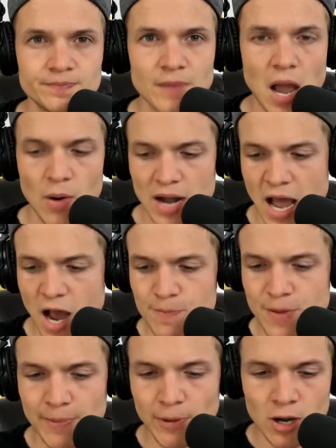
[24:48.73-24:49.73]
I want to help
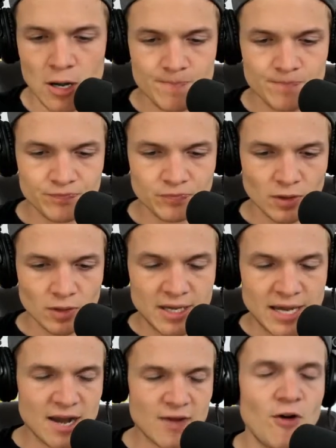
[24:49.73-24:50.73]
people
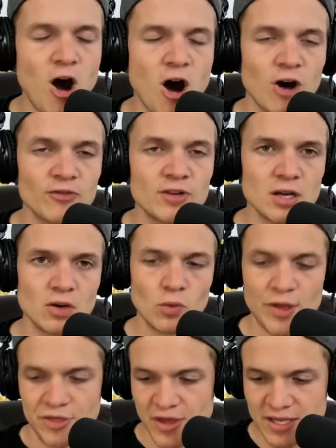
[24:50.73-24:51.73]
get involved
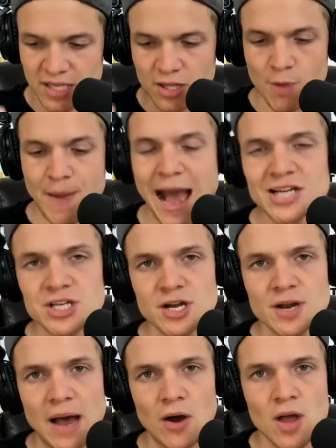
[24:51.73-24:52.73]
with things that they're passionate
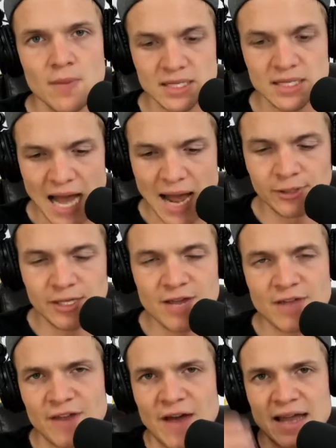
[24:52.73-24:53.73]
about, because I
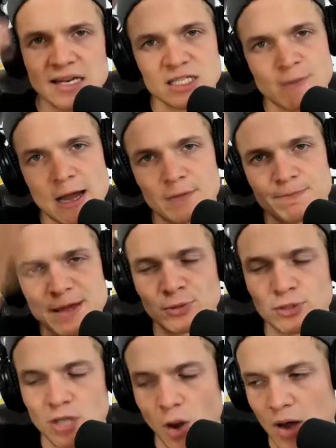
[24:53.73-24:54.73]
believe that if I can inspire people
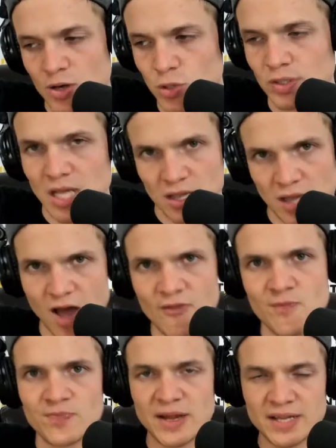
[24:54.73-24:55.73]
to go out and do what they
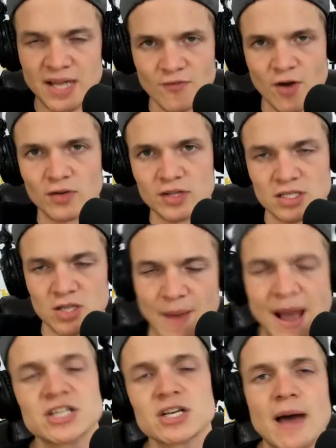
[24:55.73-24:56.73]
love and get involved with things they're
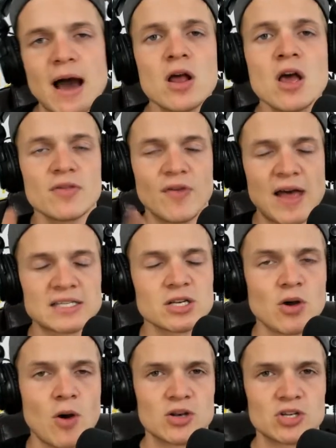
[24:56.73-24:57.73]
passionate about, that's going
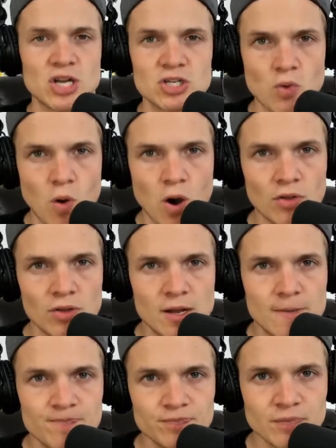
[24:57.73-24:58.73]
to go out and change the world.
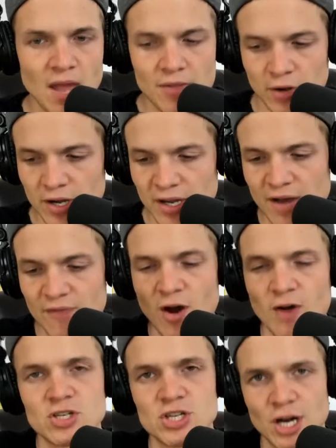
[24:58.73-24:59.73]
And they're going to get
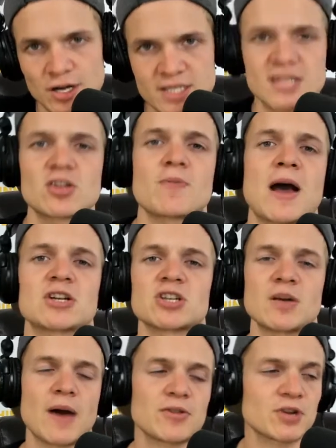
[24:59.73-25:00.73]
involved in charities that they're
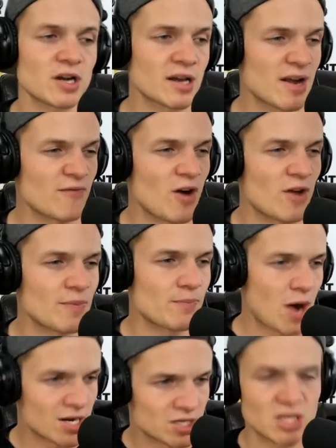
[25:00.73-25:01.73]
passionate about. They're going to get involved in
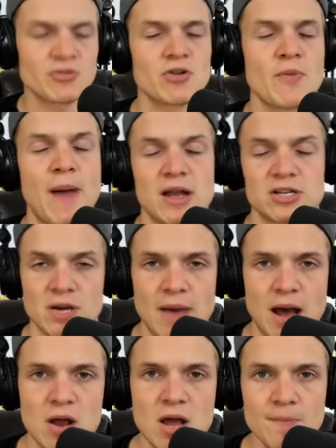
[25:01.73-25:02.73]
projects that they're passionate
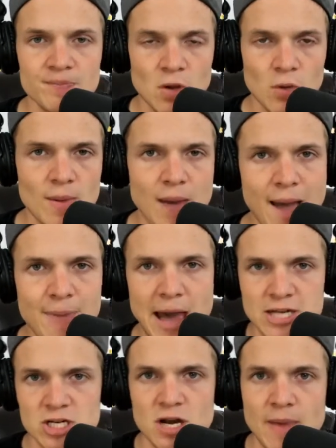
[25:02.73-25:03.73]
about. What am I
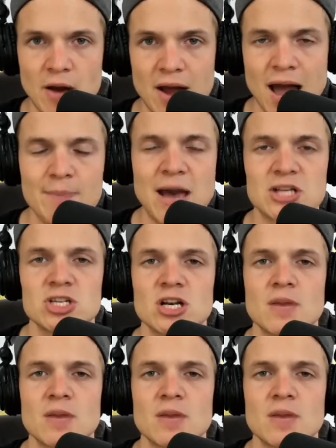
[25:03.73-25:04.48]
passionate about? I'm passionate